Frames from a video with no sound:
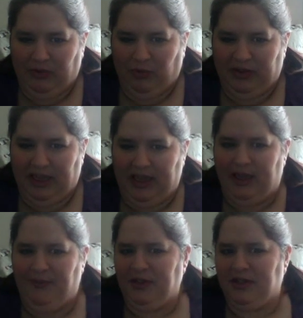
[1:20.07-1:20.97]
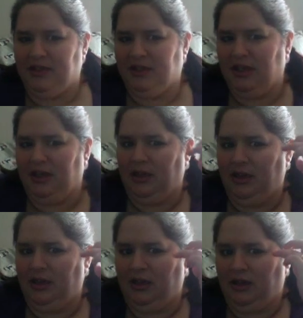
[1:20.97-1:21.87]
when they give us
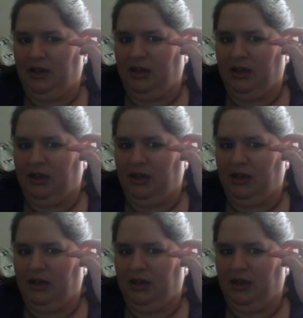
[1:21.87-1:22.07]
the